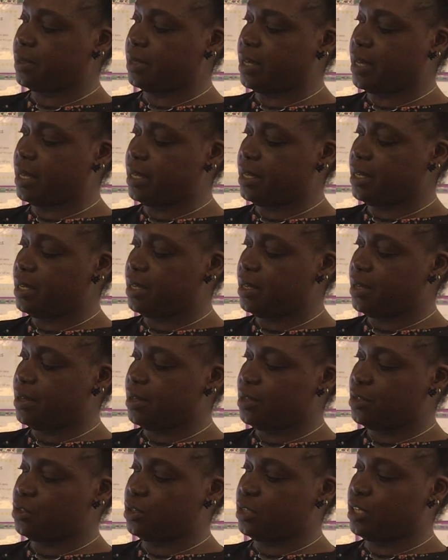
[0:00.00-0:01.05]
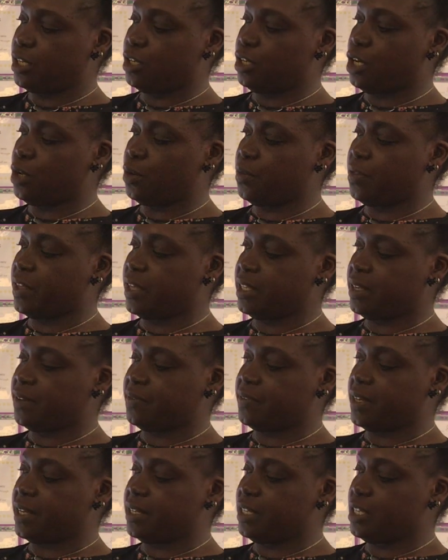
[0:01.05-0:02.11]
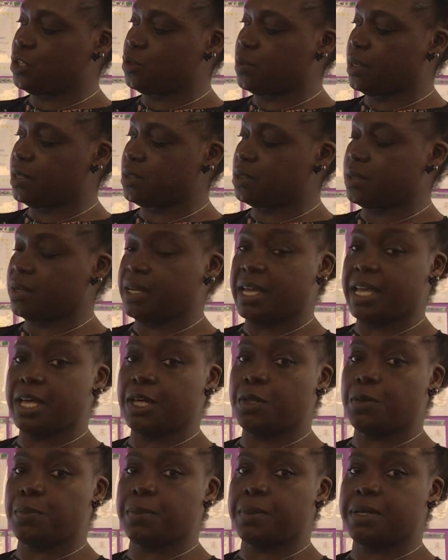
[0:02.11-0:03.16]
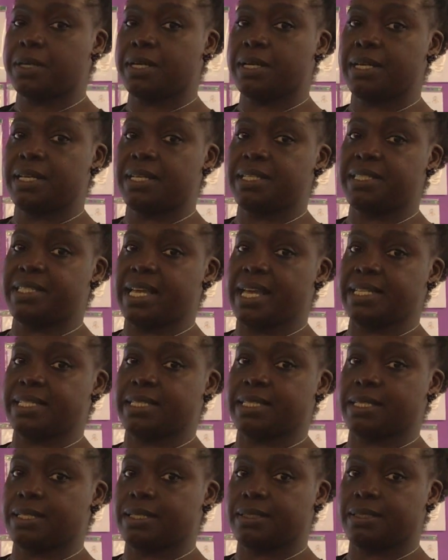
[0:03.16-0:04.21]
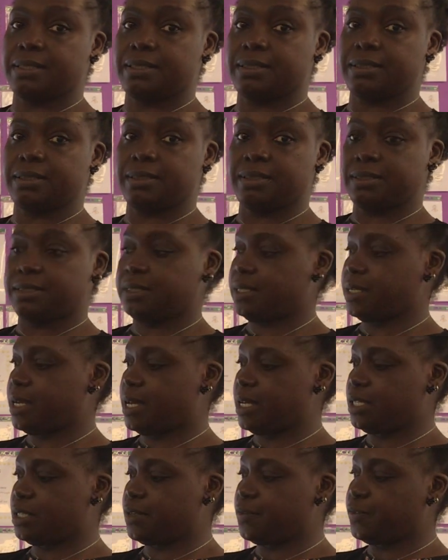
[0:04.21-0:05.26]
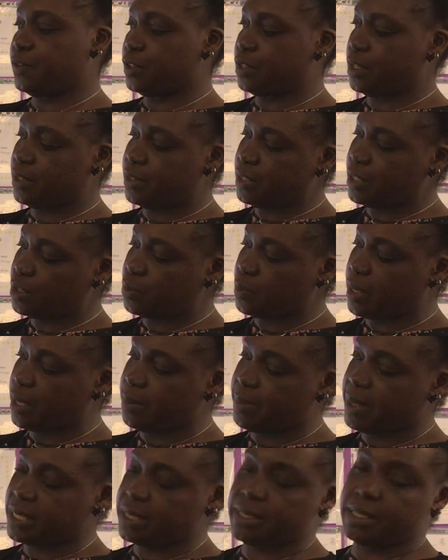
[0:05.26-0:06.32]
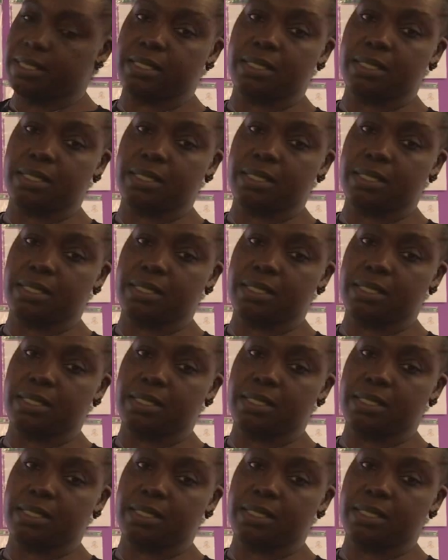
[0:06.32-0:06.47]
Okay, so they know that they've done this one. So help, desk. Okay, so if you do it this way, it makes it